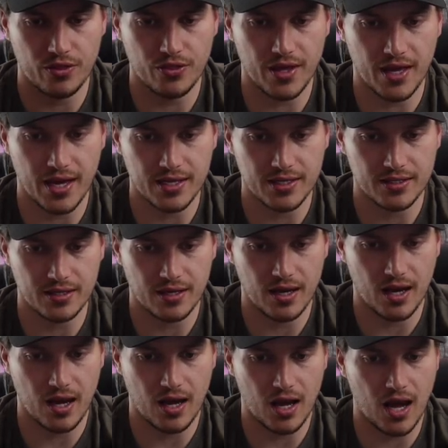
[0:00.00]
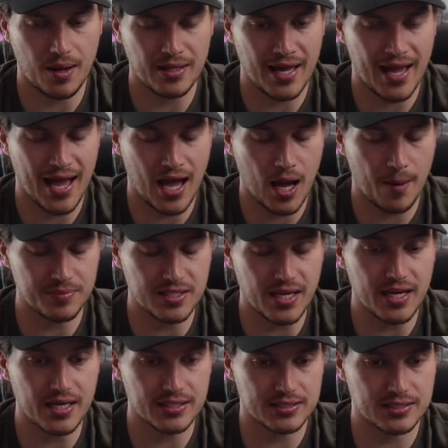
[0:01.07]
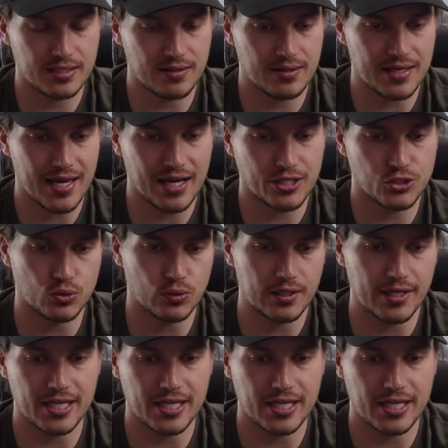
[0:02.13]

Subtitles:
it then updates the actual